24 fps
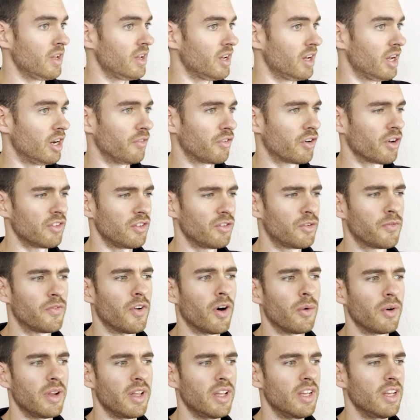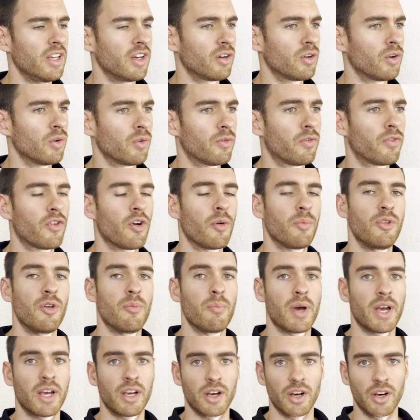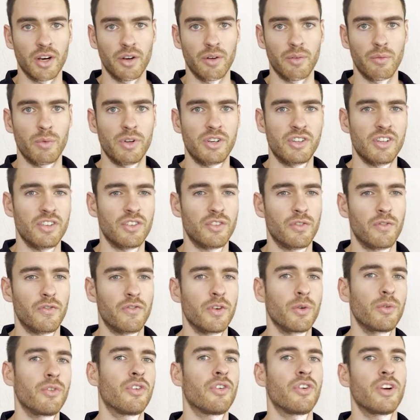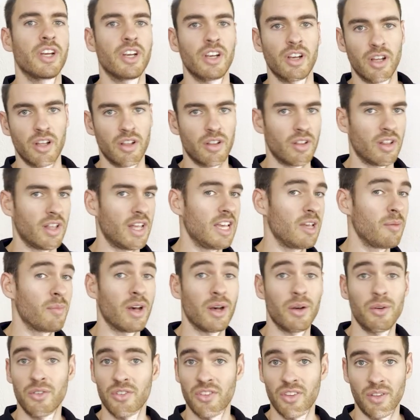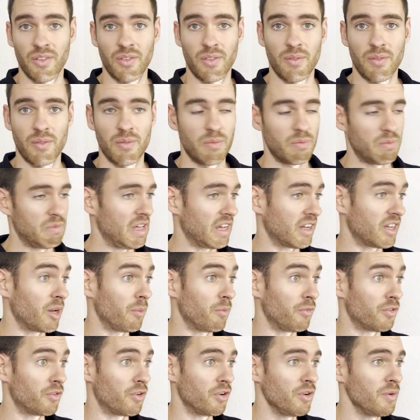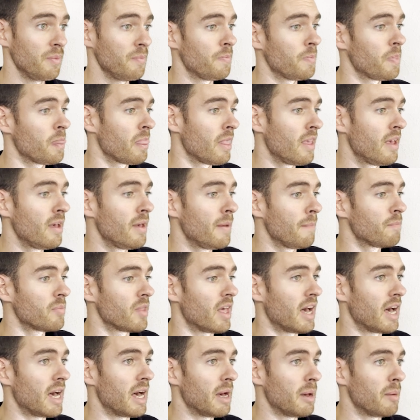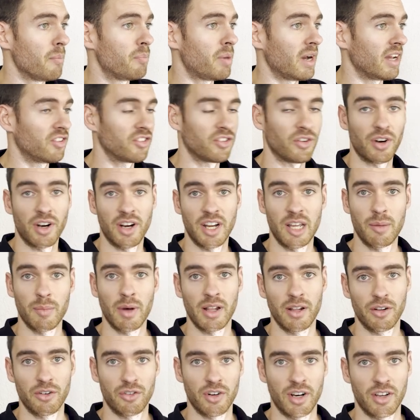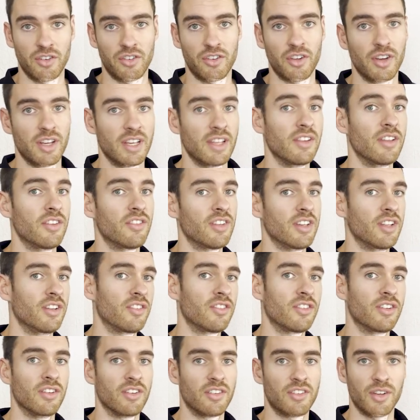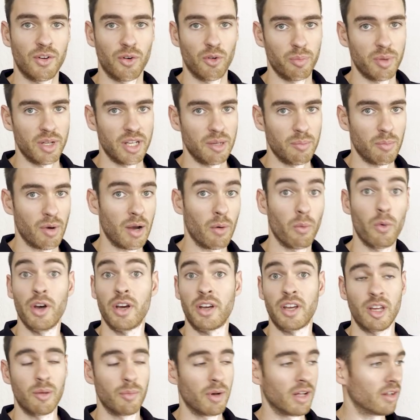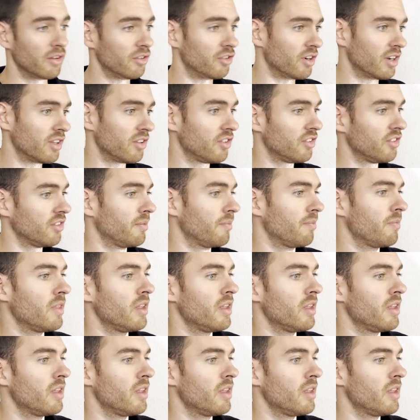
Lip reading: and I've got this folder here called From Umango, which is filtering emails that come through based on an email address. So in this instance, it'll be my work email address.